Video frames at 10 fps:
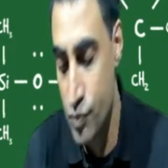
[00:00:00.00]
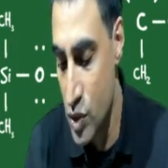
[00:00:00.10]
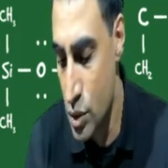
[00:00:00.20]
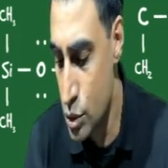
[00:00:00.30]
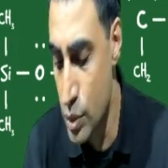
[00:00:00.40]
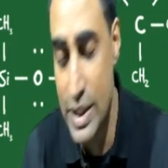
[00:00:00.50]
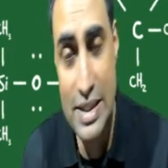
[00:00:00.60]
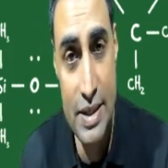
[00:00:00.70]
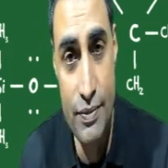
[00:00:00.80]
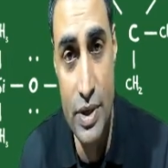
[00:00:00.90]
So it
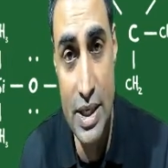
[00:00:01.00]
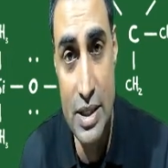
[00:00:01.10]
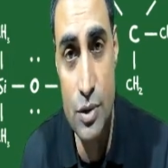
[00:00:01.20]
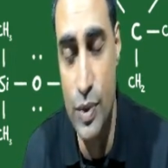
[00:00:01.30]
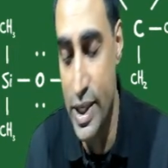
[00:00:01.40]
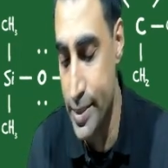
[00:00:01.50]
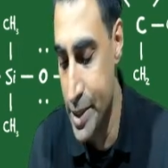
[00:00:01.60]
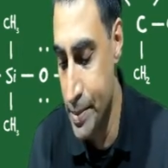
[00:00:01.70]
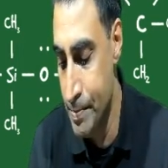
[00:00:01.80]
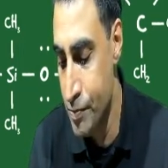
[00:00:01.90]
is different, it is
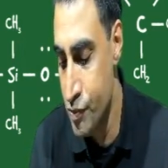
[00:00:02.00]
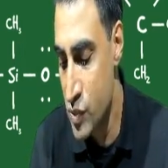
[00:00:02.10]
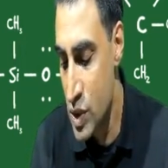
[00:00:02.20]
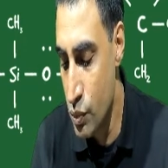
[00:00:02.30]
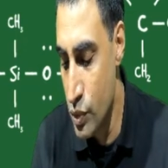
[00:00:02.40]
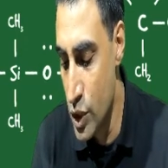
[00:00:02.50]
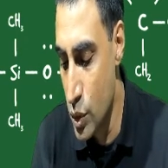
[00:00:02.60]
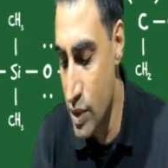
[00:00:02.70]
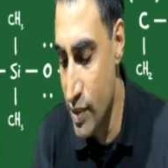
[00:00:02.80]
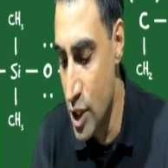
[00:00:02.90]
variable. We
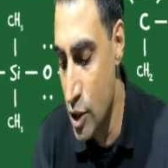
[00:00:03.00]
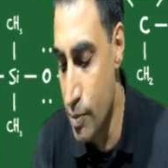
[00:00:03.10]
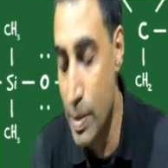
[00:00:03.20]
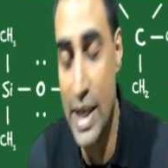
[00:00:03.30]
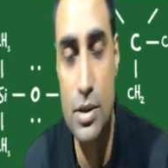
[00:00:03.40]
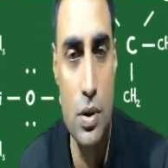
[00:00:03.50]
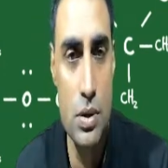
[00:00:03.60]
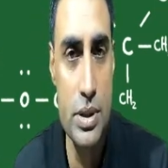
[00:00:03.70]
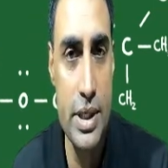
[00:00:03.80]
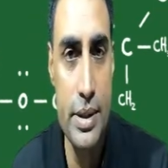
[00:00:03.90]
know the value of Planck's
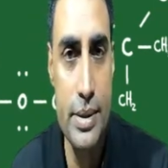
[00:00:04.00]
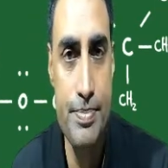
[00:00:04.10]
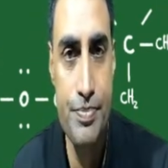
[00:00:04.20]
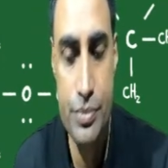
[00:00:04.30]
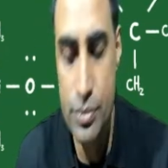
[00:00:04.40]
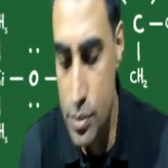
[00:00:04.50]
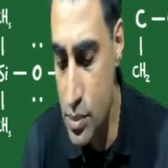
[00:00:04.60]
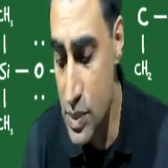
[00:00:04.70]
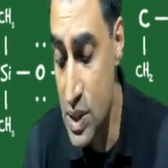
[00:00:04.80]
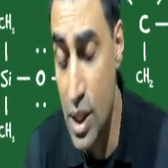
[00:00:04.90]
constant.
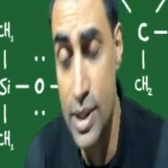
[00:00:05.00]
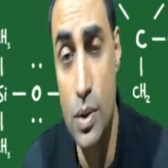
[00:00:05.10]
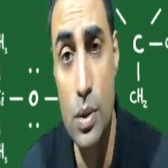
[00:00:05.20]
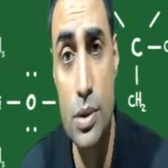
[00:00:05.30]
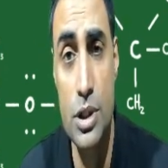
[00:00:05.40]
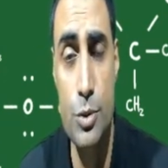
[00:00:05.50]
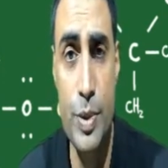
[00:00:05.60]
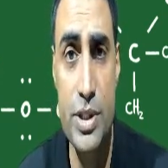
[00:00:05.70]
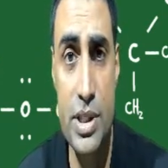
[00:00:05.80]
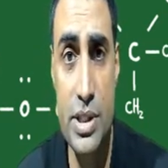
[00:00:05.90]
I told you
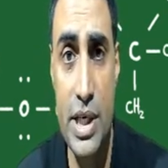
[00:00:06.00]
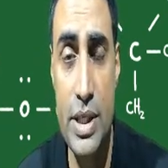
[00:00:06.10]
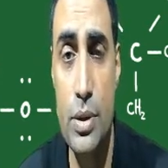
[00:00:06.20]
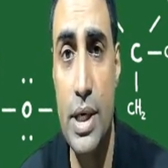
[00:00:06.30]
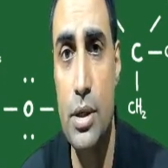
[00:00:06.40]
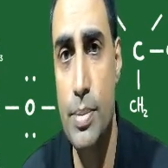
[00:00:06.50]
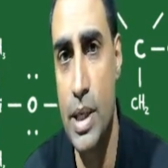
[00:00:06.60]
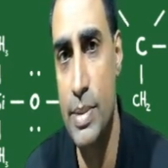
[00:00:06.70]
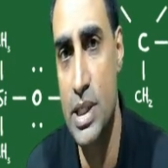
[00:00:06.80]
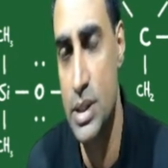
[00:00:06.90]
6.63 into 10 to the
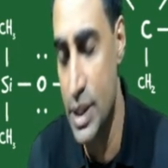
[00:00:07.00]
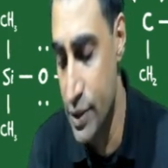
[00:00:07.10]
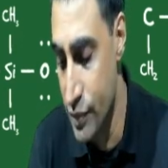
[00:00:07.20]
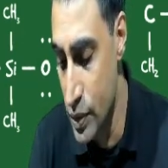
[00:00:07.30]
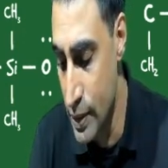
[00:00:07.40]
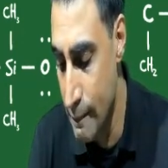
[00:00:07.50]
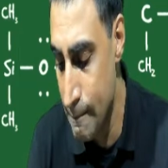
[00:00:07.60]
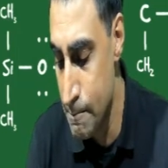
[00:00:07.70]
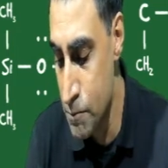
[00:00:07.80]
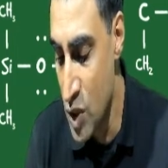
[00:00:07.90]
power minus 34.
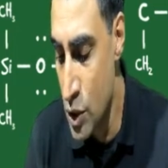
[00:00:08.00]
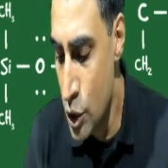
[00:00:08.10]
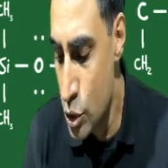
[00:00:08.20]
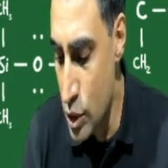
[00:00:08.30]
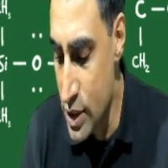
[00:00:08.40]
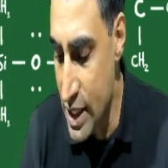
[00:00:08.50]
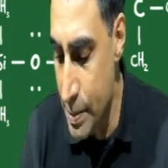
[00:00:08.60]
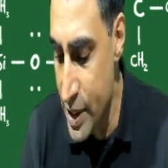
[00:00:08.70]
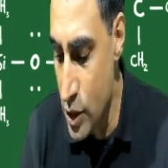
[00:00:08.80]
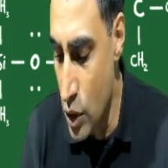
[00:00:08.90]
So
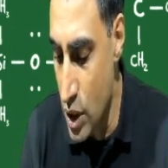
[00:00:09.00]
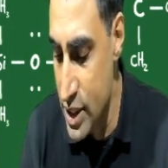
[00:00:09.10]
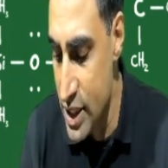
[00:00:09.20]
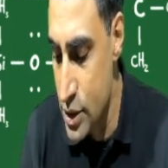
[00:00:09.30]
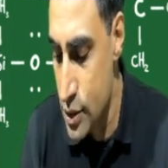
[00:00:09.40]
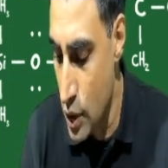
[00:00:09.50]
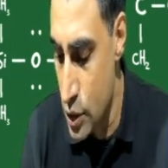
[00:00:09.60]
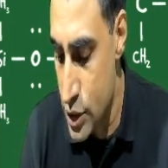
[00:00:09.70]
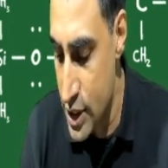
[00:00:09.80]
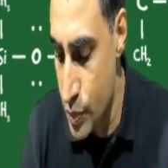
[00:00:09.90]
keeping all these
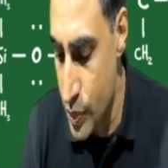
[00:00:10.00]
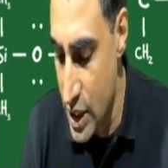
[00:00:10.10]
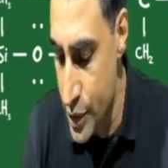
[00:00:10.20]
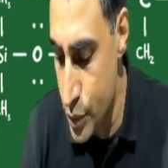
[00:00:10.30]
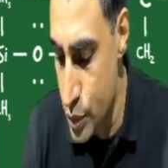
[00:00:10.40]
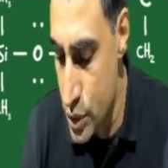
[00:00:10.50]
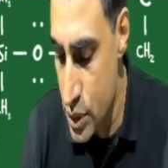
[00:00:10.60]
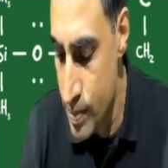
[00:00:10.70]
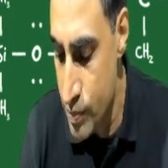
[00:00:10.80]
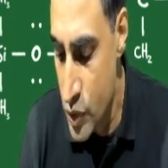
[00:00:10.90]
constant
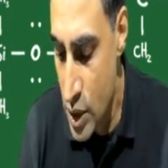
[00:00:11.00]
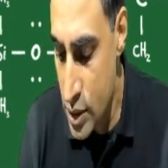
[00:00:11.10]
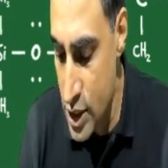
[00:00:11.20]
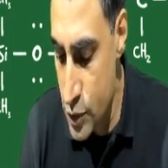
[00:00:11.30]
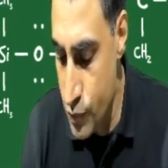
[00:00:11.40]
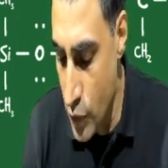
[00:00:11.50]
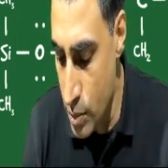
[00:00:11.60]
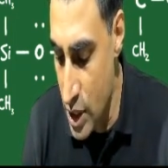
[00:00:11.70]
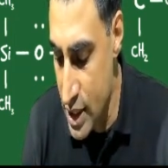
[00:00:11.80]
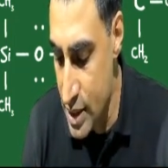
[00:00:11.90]
values, this
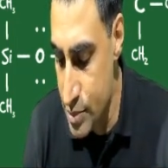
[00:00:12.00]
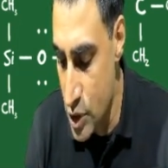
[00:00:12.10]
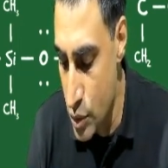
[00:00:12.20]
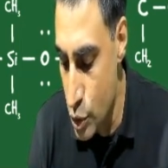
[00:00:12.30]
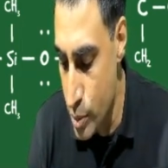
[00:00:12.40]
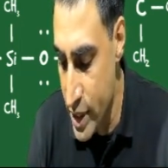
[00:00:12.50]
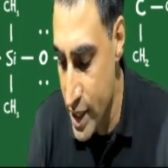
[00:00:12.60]
formula comes out to be